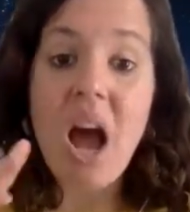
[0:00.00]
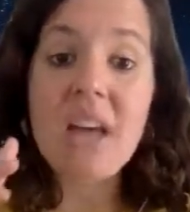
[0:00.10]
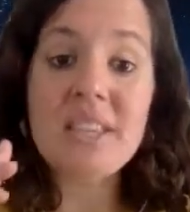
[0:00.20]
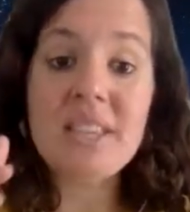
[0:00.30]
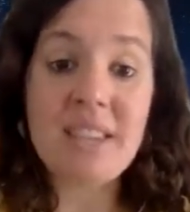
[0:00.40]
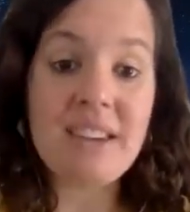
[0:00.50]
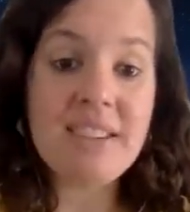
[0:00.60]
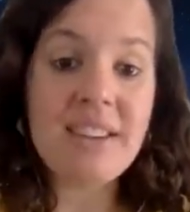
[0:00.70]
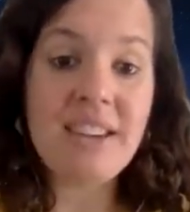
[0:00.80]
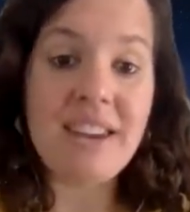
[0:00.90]

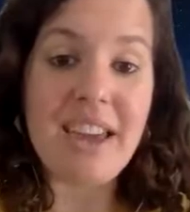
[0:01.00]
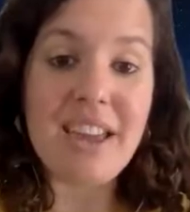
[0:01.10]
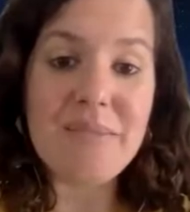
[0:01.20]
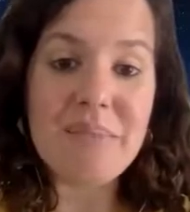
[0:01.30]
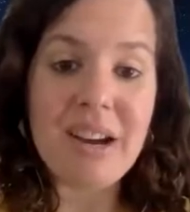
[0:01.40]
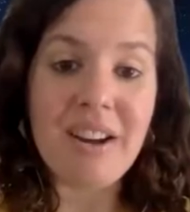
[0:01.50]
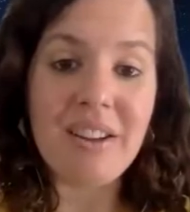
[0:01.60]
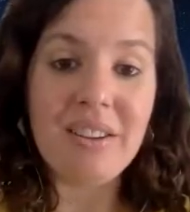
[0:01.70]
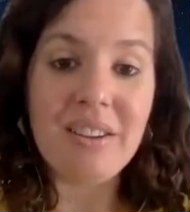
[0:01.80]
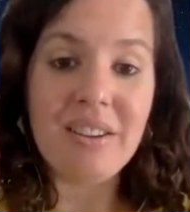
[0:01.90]
sending an
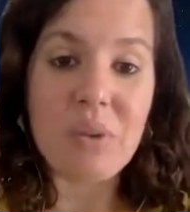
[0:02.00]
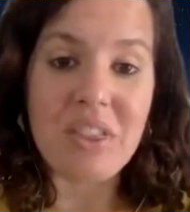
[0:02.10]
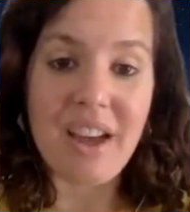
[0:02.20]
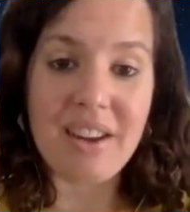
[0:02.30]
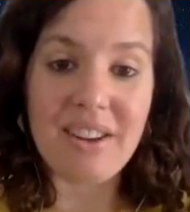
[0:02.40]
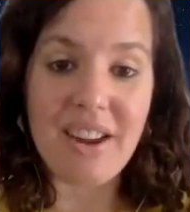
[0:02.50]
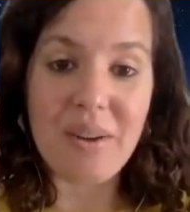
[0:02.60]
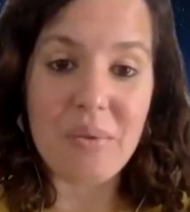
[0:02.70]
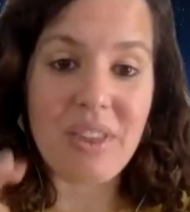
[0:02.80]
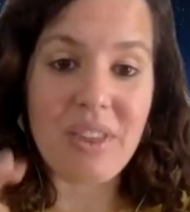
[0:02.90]
email without
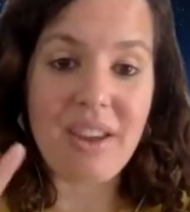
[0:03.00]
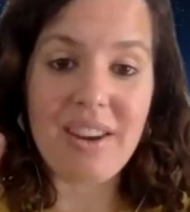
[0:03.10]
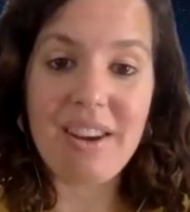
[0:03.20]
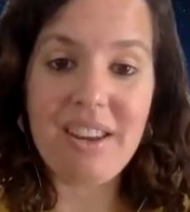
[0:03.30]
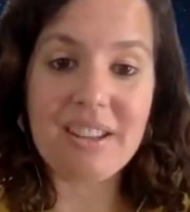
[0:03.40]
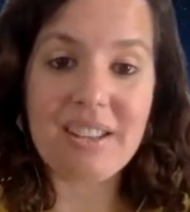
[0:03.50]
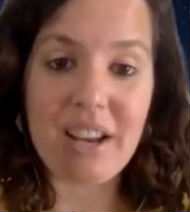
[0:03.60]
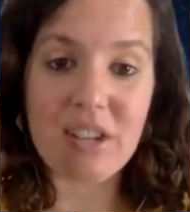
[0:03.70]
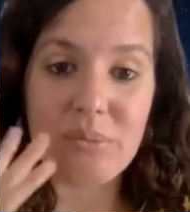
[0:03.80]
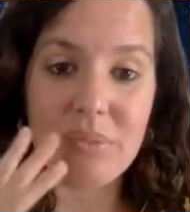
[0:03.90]
any
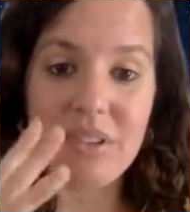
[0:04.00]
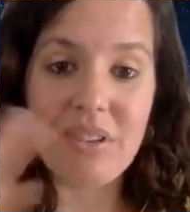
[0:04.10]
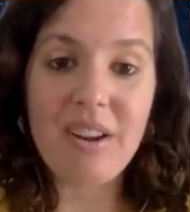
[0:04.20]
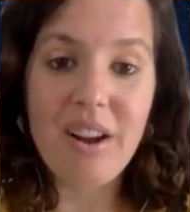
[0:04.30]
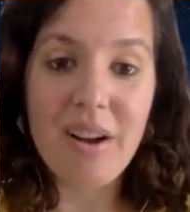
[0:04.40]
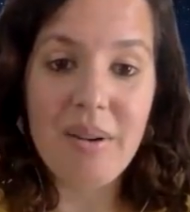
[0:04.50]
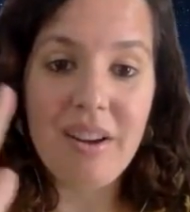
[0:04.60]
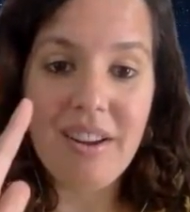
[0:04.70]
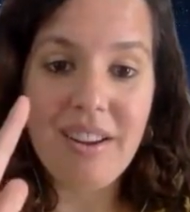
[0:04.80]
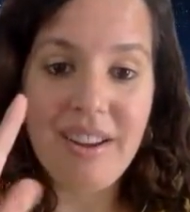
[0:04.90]
attachment,
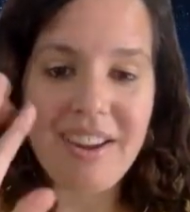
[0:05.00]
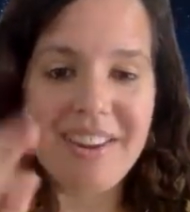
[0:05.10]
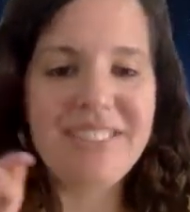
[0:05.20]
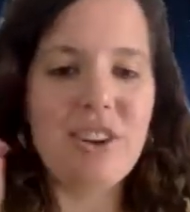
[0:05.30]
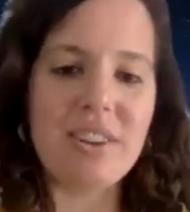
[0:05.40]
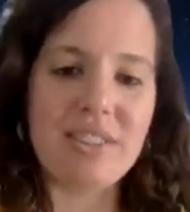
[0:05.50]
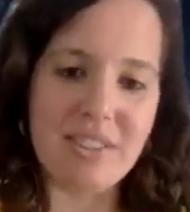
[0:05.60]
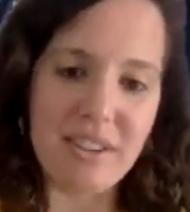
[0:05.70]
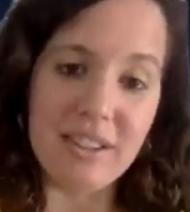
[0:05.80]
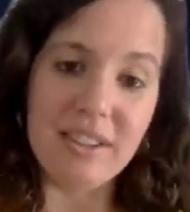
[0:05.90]
not as
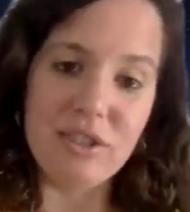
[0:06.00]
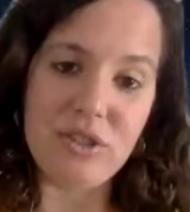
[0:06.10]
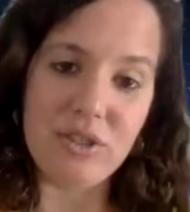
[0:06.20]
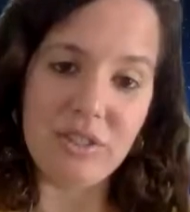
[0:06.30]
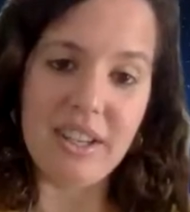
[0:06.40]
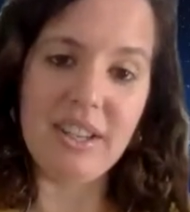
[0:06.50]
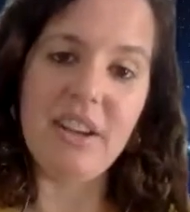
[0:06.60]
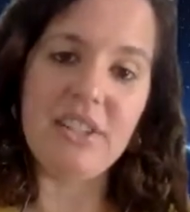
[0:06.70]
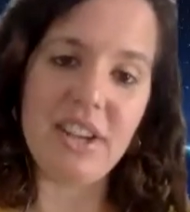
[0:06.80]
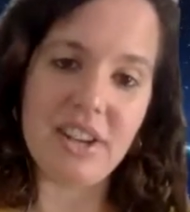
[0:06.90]
in literally
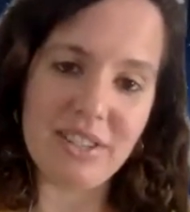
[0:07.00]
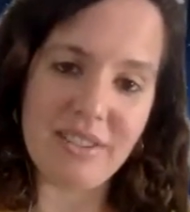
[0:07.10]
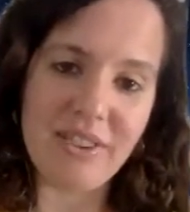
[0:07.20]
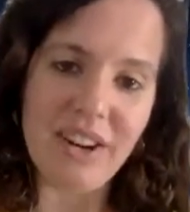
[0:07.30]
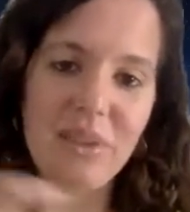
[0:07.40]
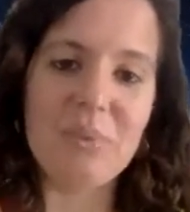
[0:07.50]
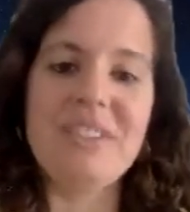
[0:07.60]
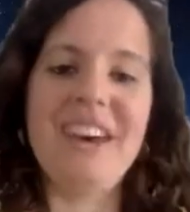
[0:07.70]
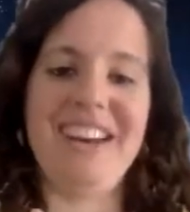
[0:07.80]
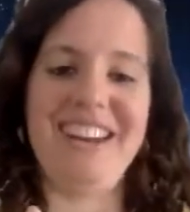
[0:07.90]
attach the file,
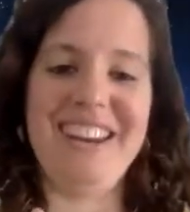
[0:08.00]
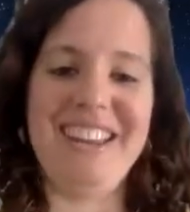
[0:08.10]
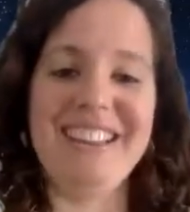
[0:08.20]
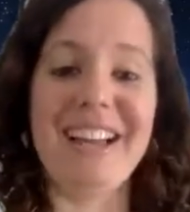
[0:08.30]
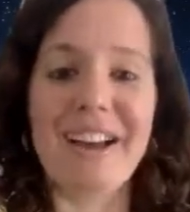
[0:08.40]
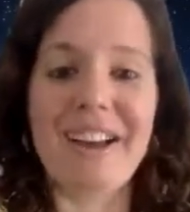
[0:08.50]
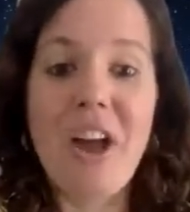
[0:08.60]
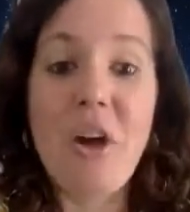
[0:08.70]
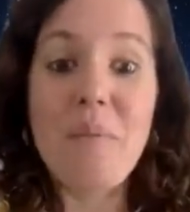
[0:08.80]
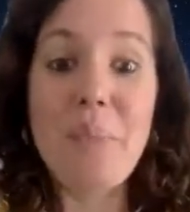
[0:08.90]
without any like
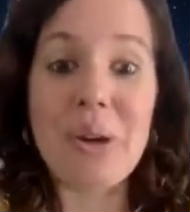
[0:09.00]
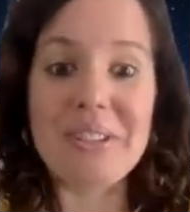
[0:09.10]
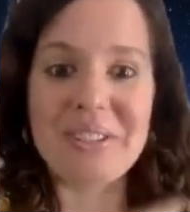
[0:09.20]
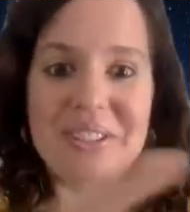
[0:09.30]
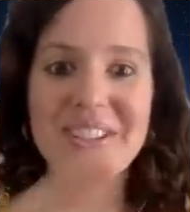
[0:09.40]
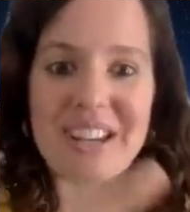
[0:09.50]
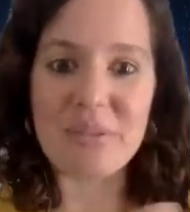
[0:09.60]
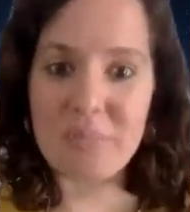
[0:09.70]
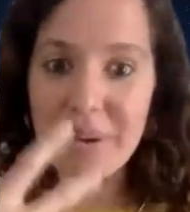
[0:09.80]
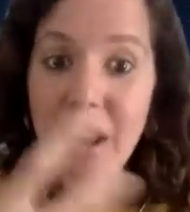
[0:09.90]
personal
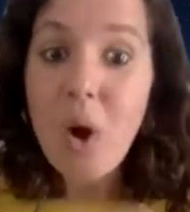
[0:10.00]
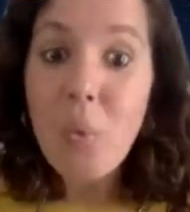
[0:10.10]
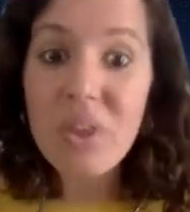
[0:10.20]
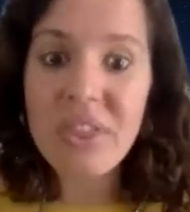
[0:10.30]
attachment, but with